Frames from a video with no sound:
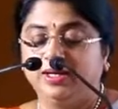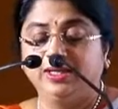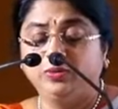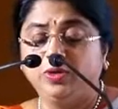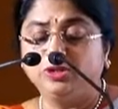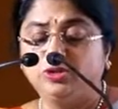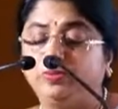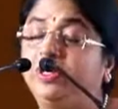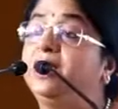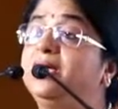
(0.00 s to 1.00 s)
It was to
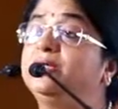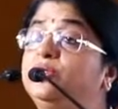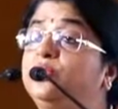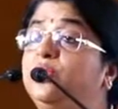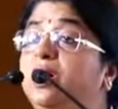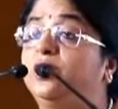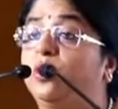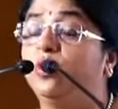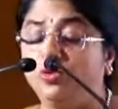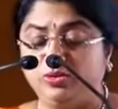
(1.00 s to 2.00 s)
play to our
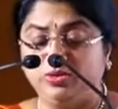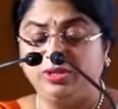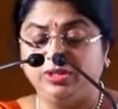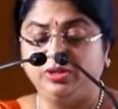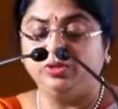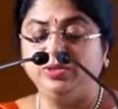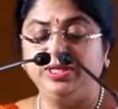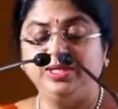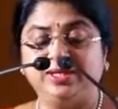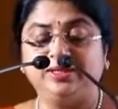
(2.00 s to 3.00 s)
own
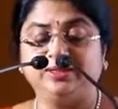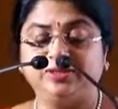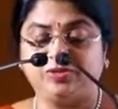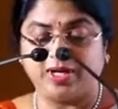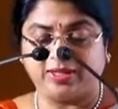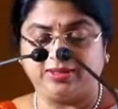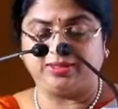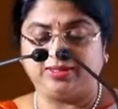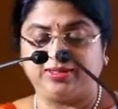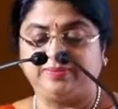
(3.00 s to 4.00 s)
unique
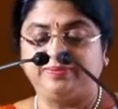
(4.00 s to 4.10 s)
strengths.